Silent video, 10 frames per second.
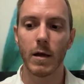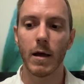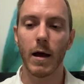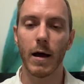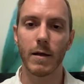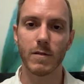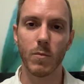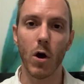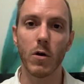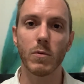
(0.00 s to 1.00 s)
Some
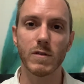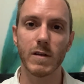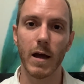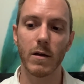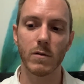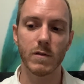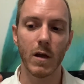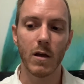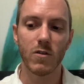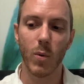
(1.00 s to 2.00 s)
notable sales:
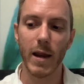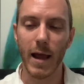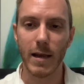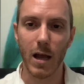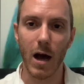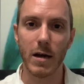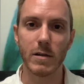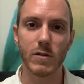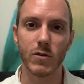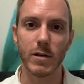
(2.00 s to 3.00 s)
28 Gardner
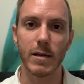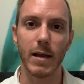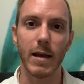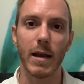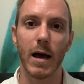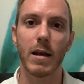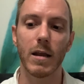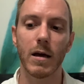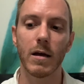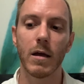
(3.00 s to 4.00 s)
Street in
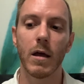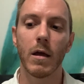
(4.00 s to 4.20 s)
Nunda,